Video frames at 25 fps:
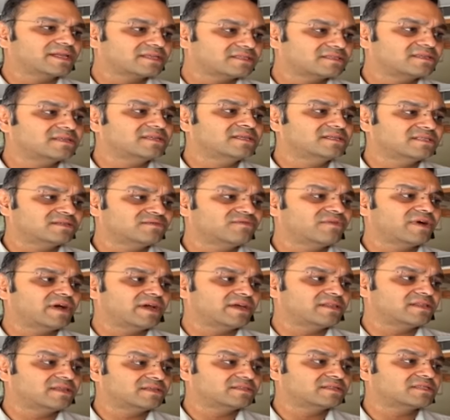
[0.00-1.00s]
that's the reason
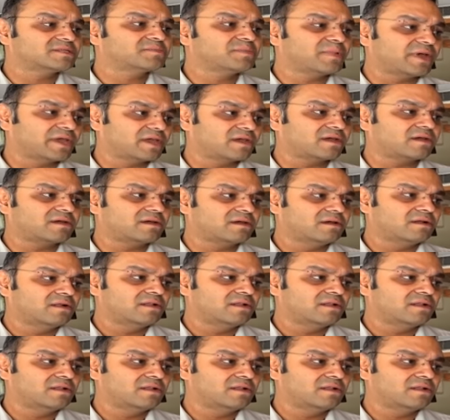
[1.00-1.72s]
why there's a spike.